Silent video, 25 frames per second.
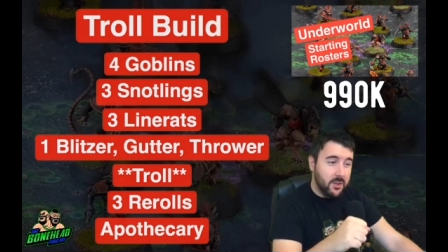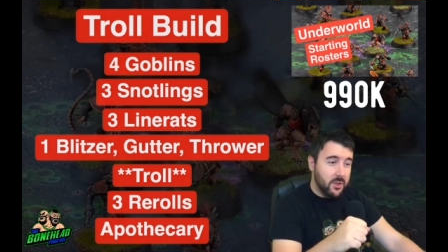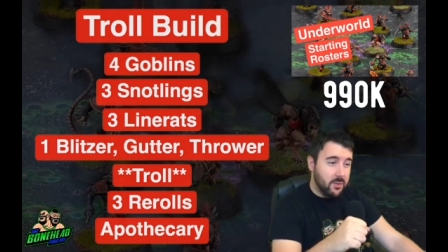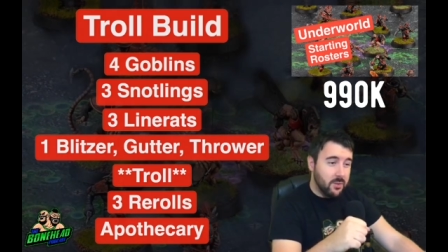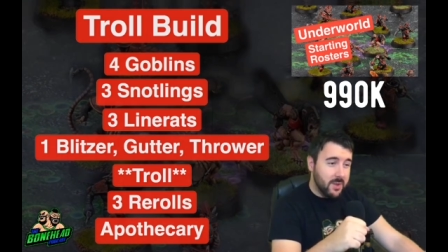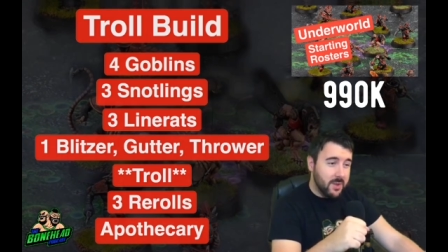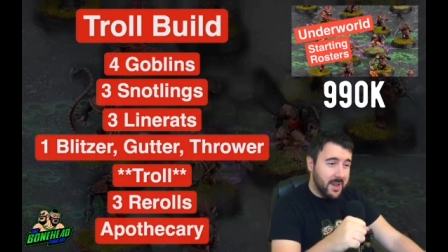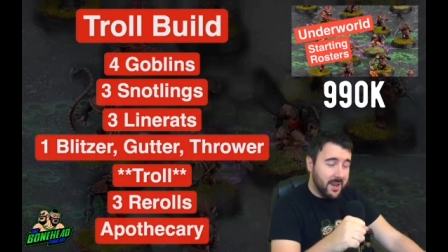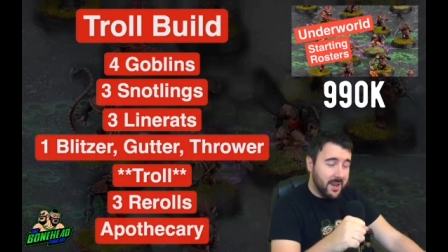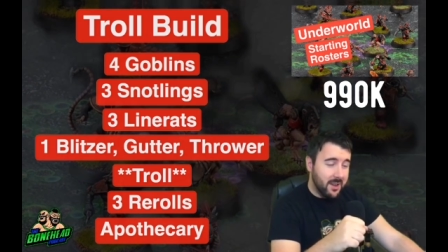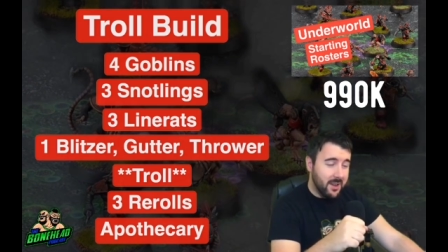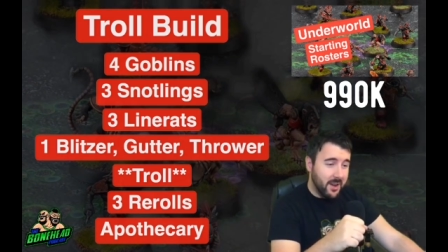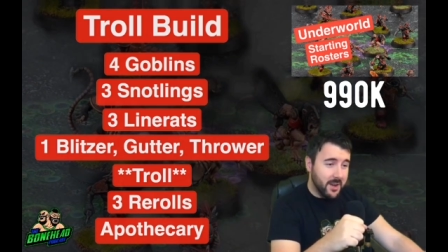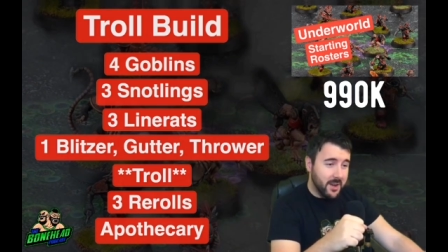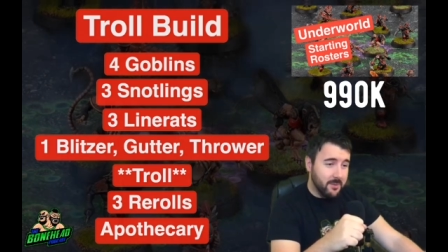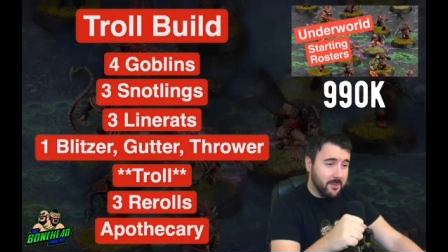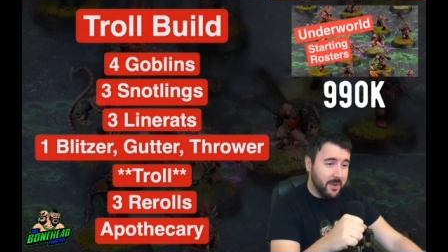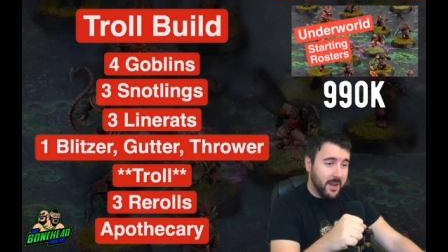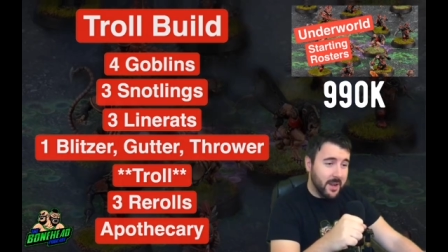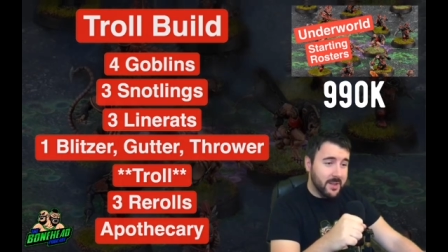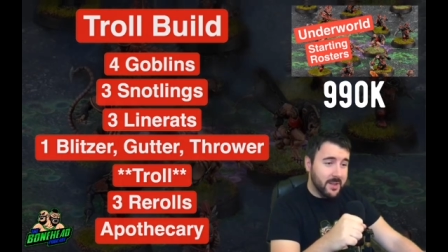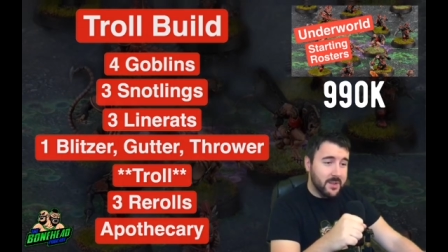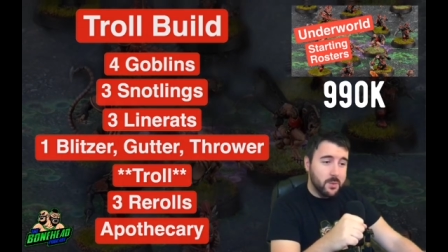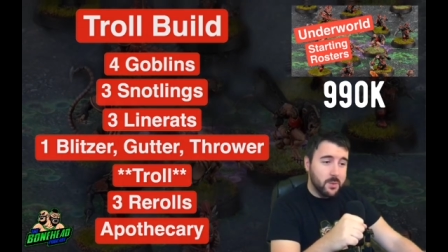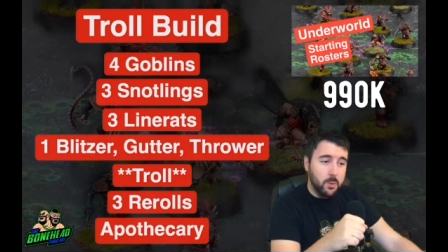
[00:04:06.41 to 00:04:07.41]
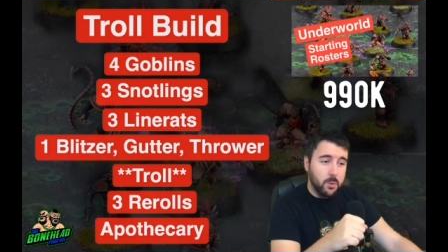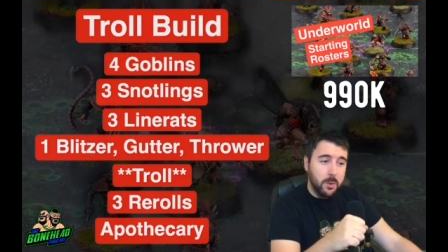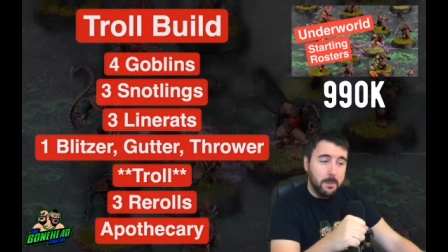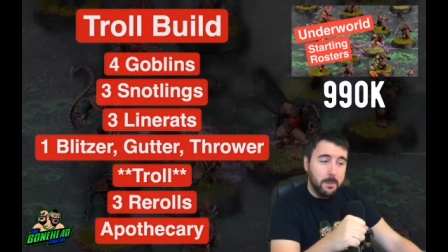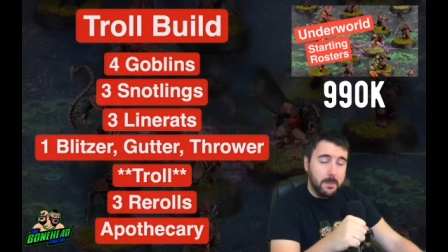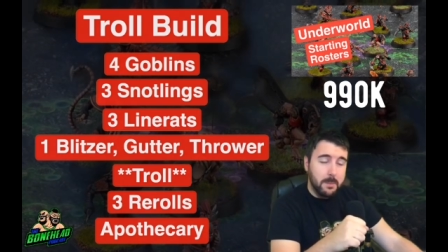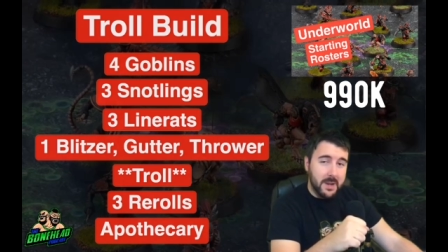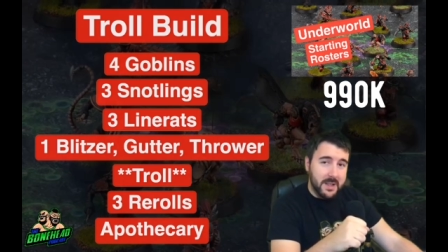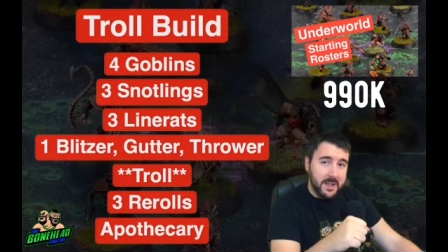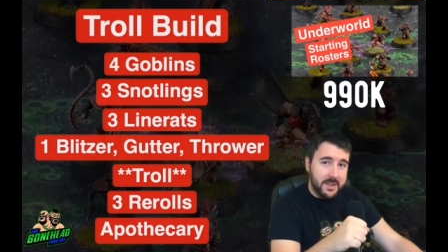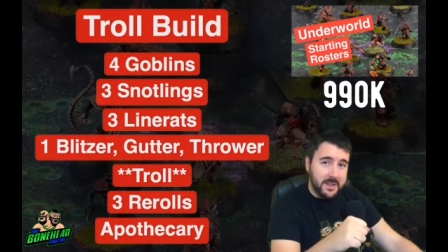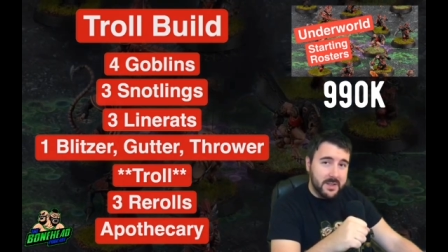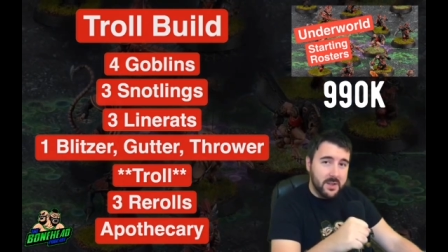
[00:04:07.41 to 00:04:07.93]
3 line rats, 1
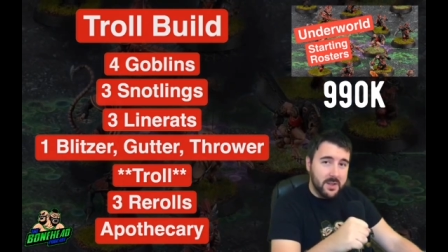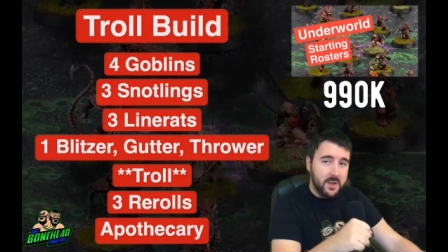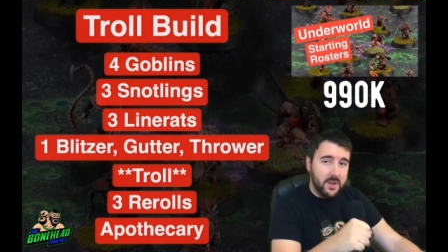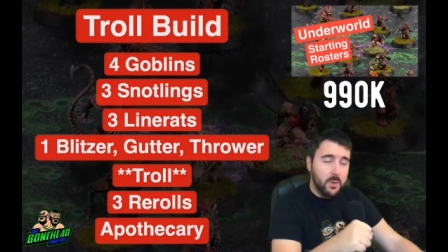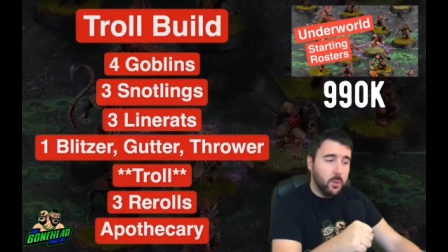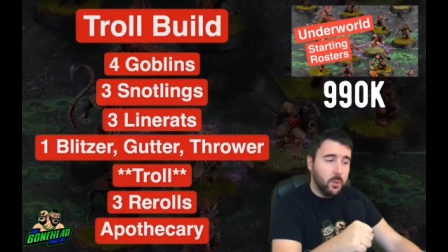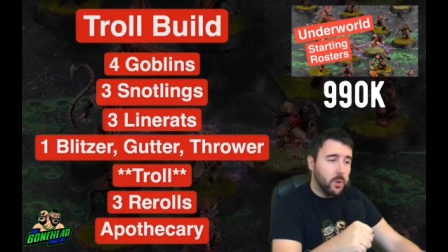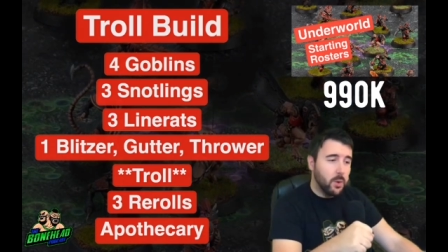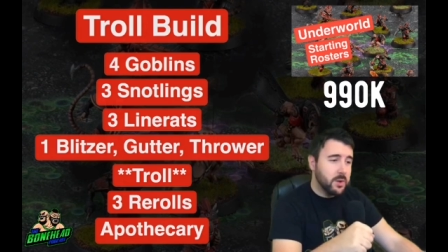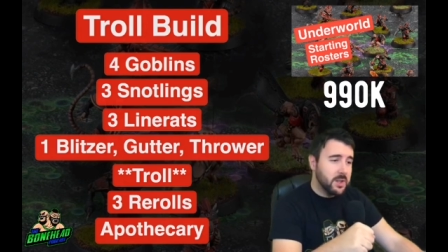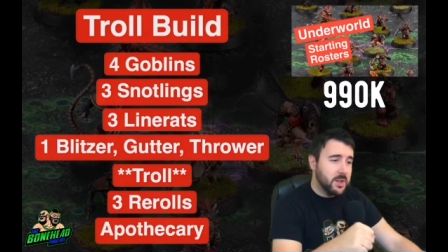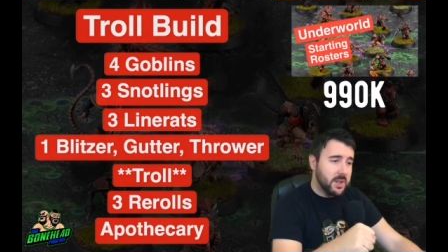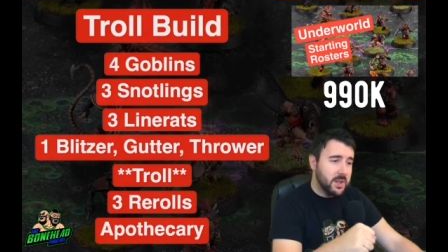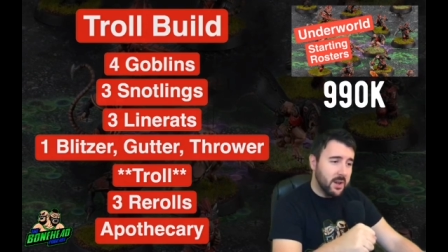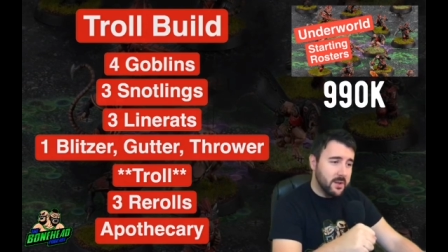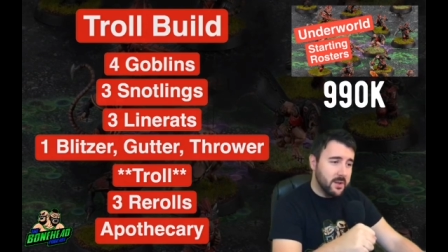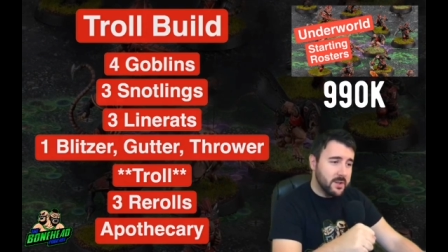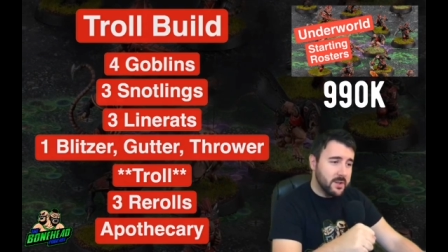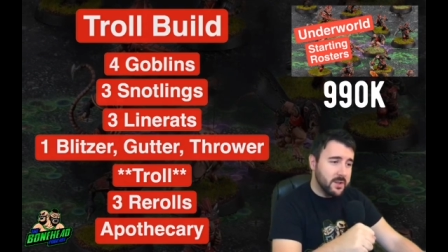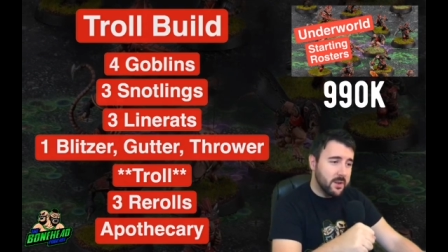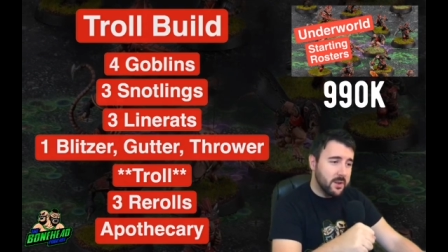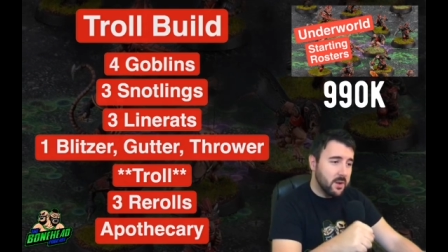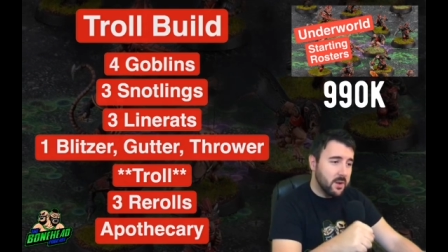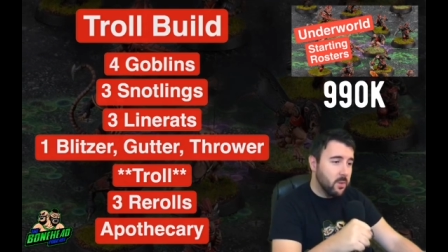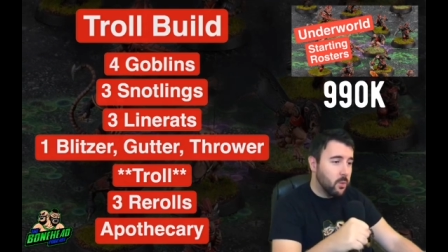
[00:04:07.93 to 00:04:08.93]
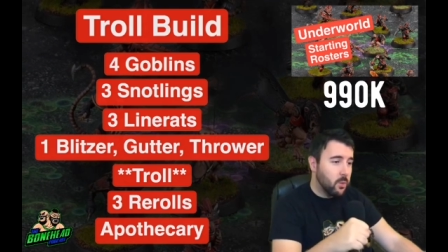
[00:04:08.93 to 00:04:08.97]
blitzer, 1 gutter,